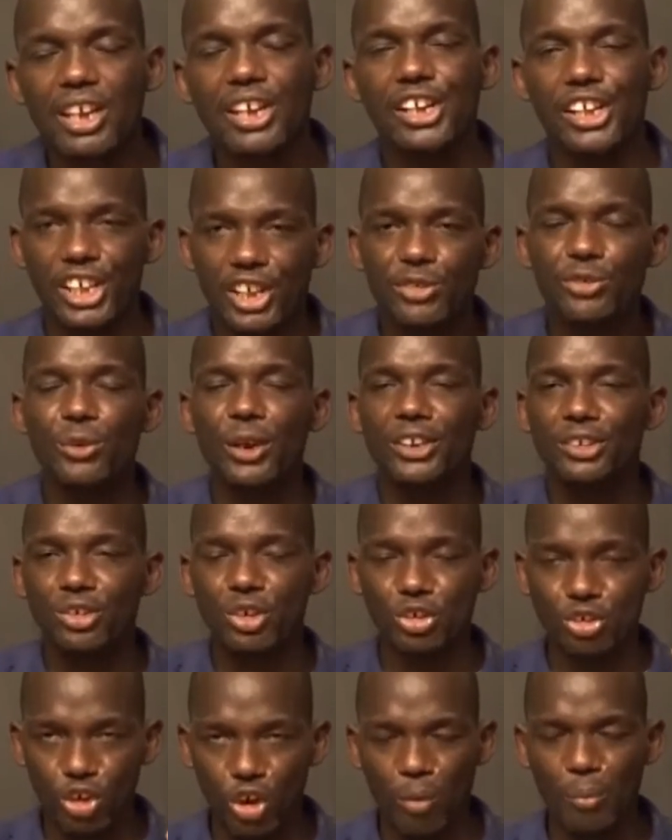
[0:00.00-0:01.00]
If you're in
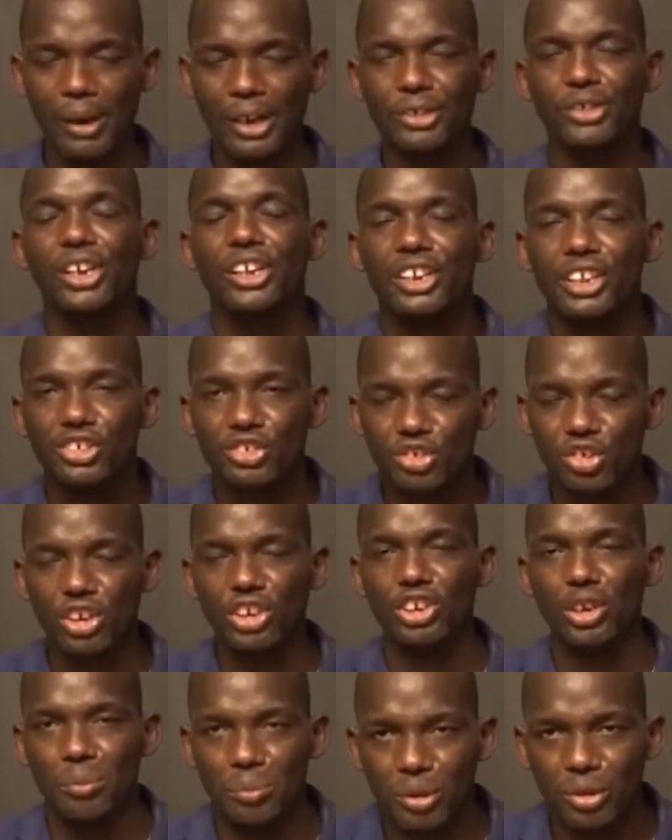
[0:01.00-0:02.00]
Dodoma, you can enjoy
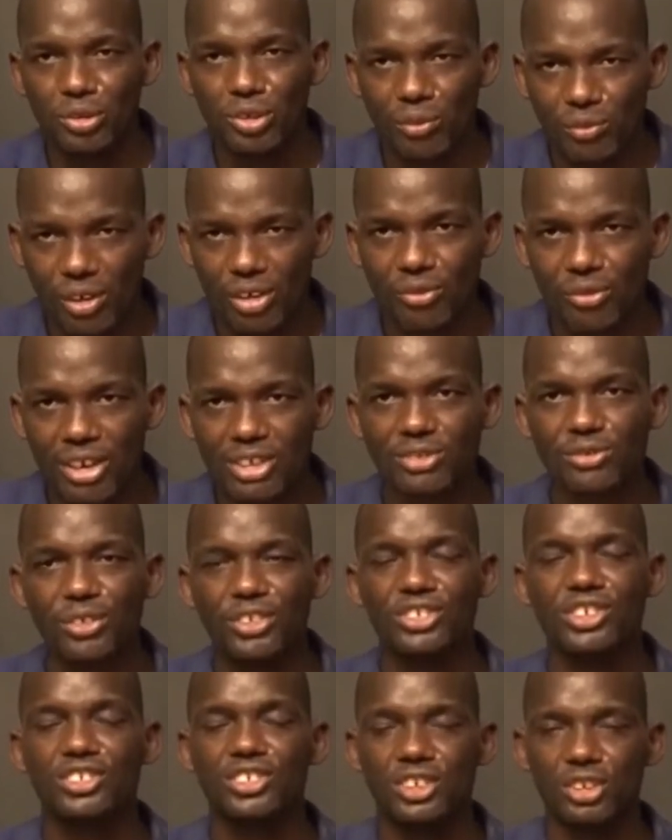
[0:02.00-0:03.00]
the beauty of advanced
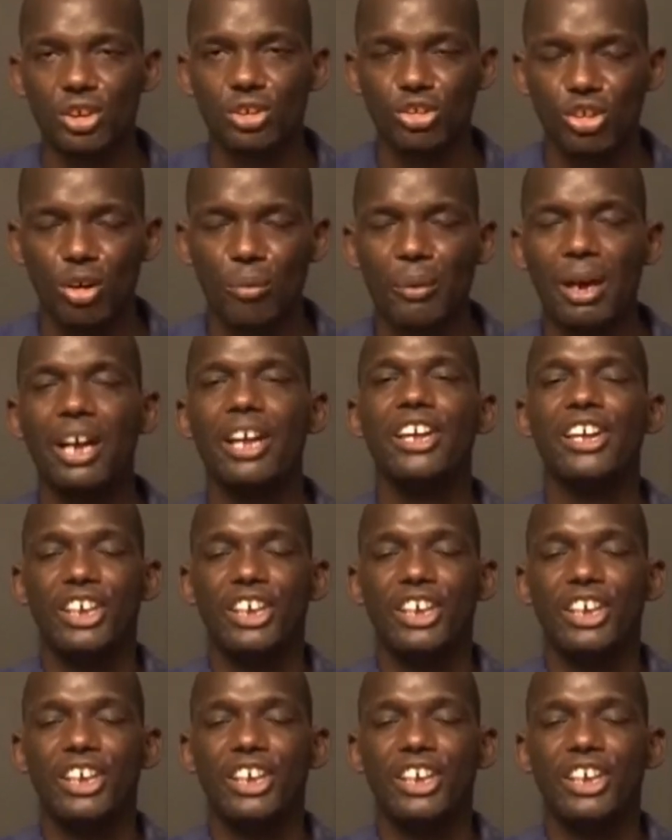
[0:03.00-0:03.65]
physics in Dodoma.